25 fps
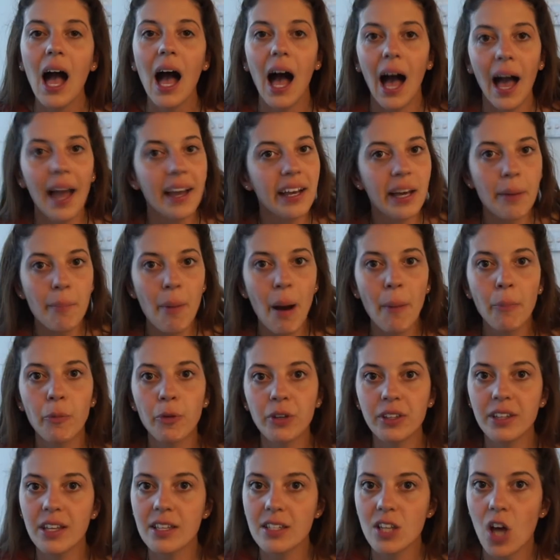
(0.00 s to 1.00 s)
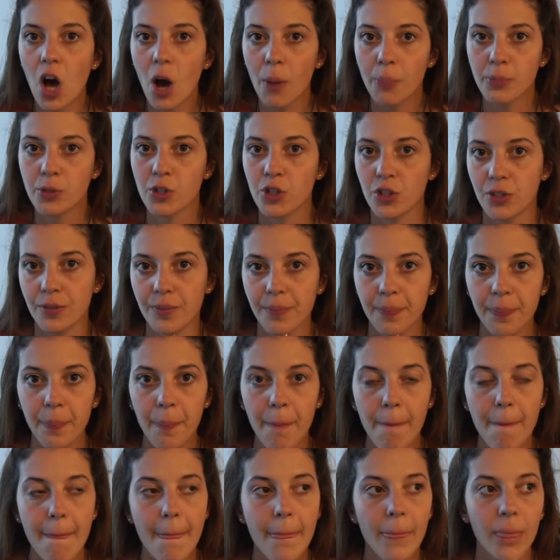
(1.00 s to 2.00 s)
I came up with this option,
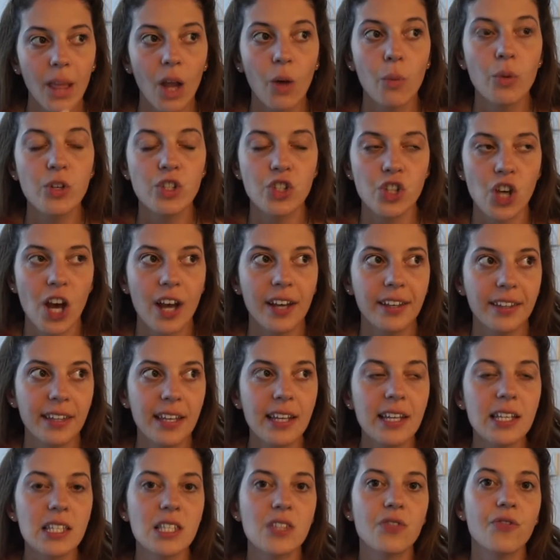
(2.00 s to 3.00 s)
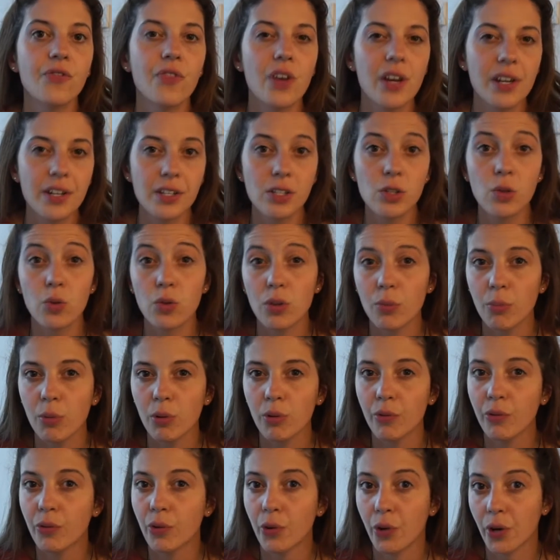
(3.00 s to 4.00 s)
which I think is very
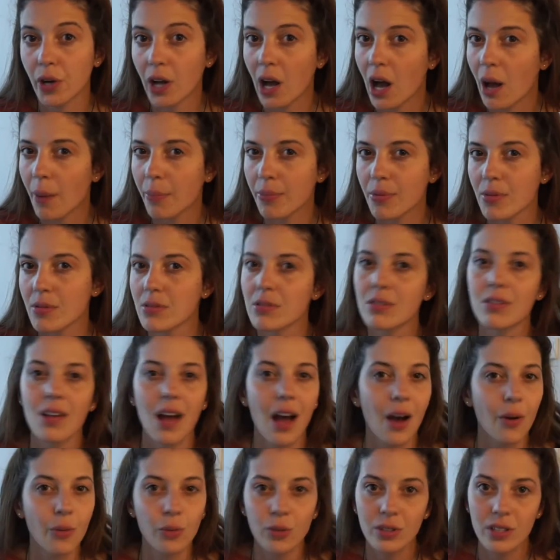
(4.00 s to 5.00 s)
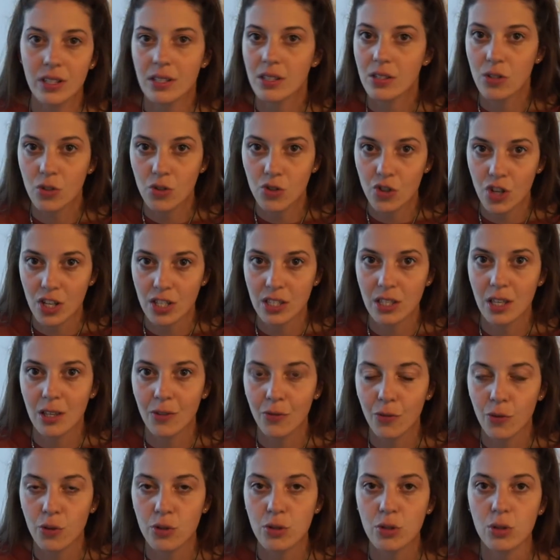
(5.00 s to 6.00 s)
suitable for couples. I wouldn't suggest it
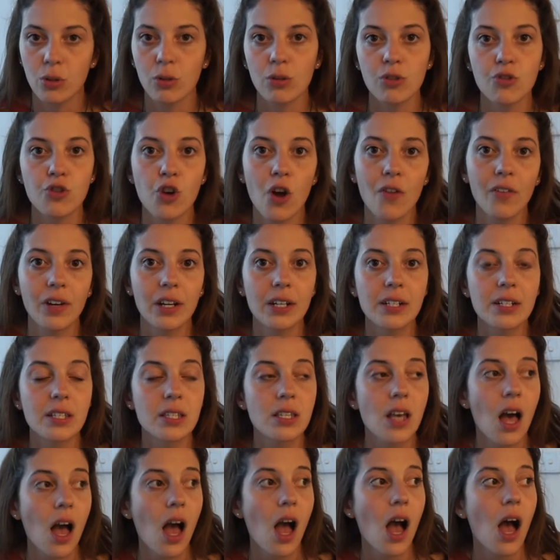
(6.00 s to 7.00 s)
for solo travelers.